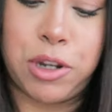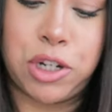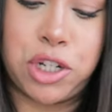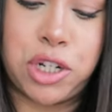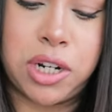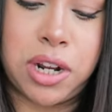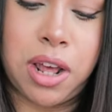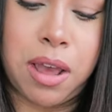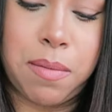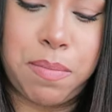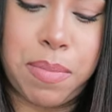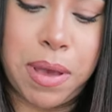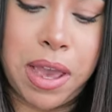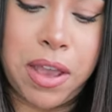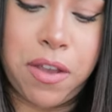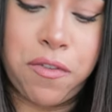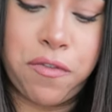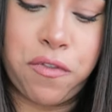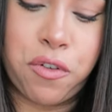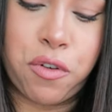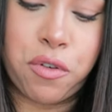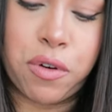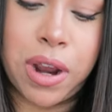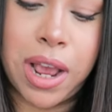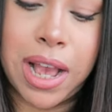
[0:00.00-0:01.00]
much did I
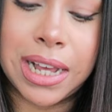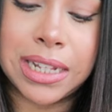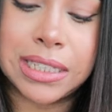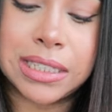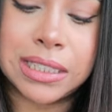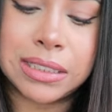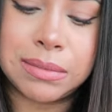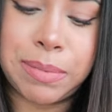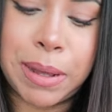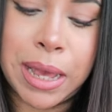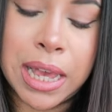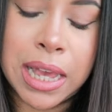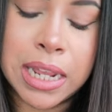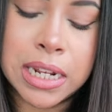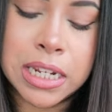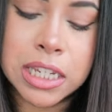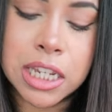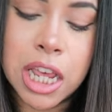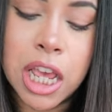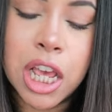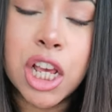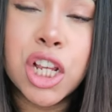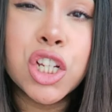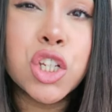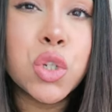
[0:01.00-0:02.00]
pay for it? I spent
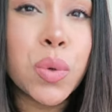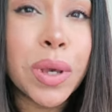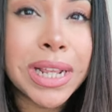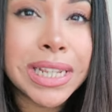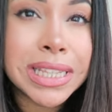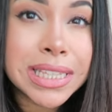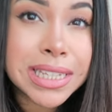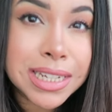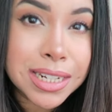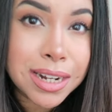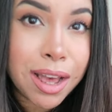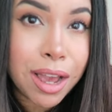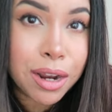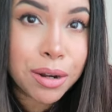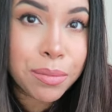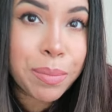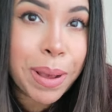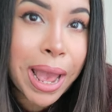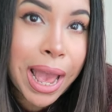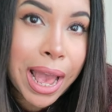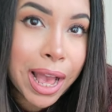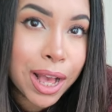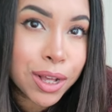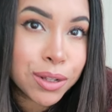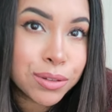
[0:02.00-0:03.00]

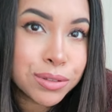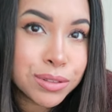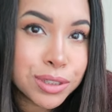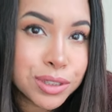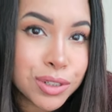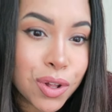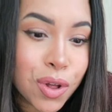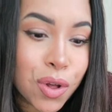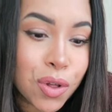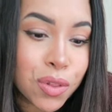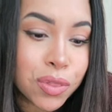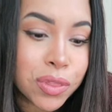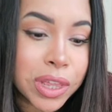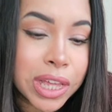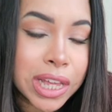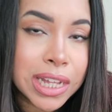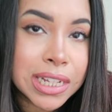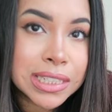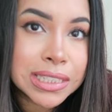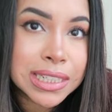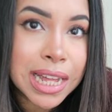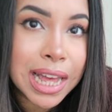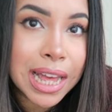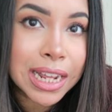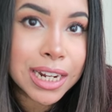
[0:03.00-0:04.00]
£29 on
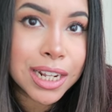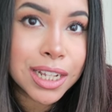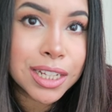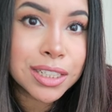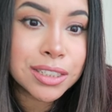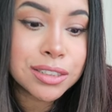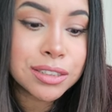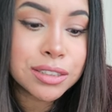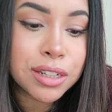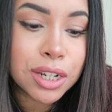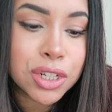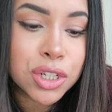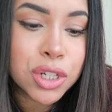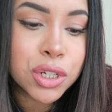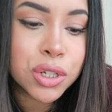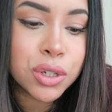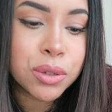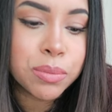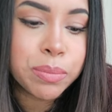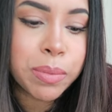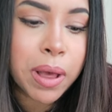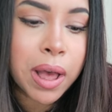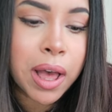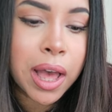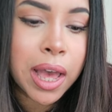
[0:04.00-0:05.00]
this, and it's such a
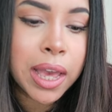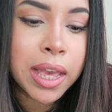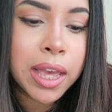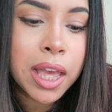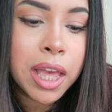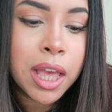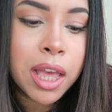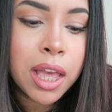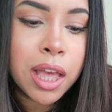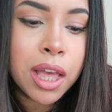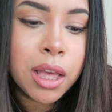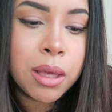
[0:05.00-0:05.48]
good buy